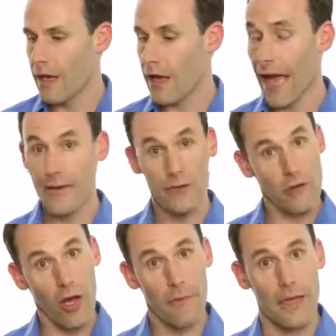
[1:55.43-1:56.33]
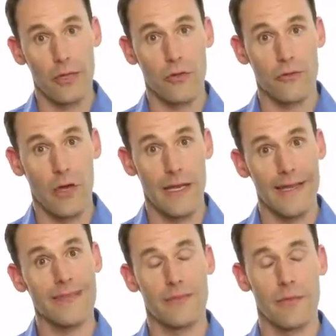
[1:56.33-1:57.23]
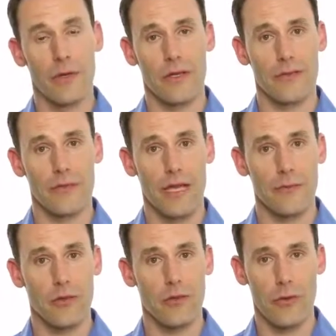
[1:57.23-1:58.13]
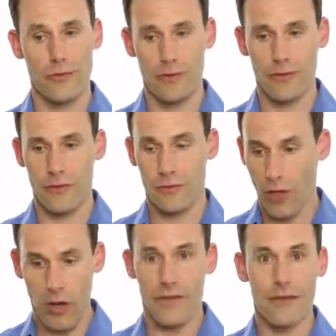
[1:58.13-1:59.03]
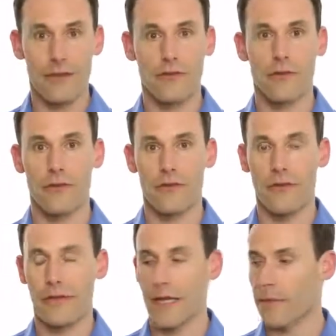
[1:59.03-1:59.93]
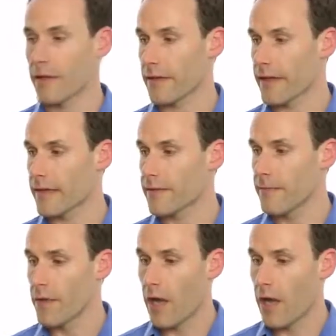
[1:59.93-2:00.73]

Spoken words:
Add a start menu to at least a Building Escape, so you don't just dive into the game like that.